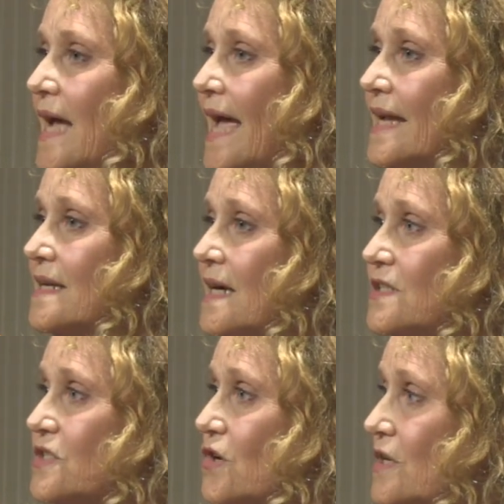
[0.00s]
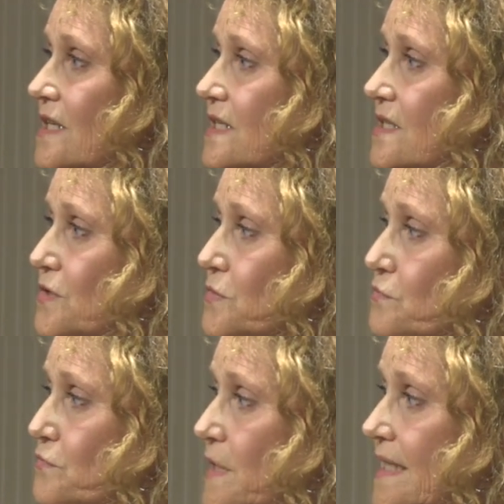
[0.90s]
And I started
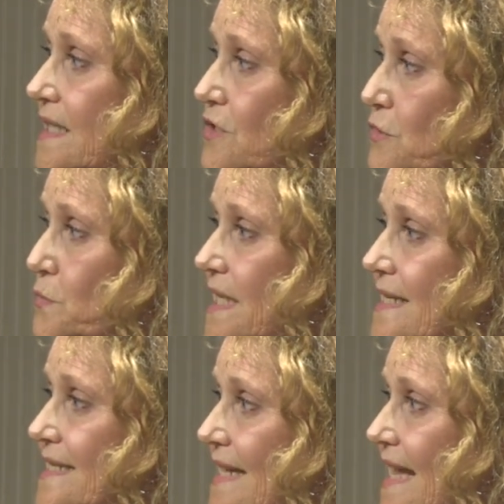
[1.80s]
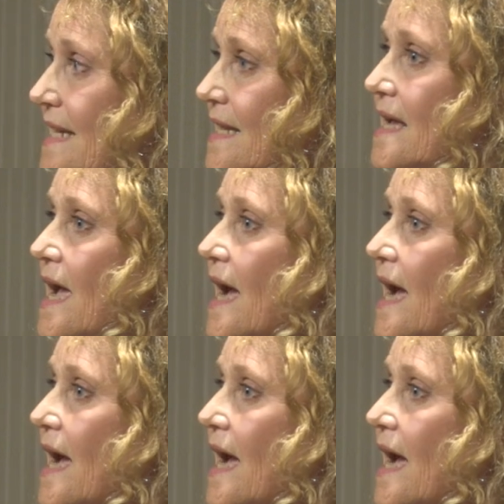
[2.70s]
to really do what it said.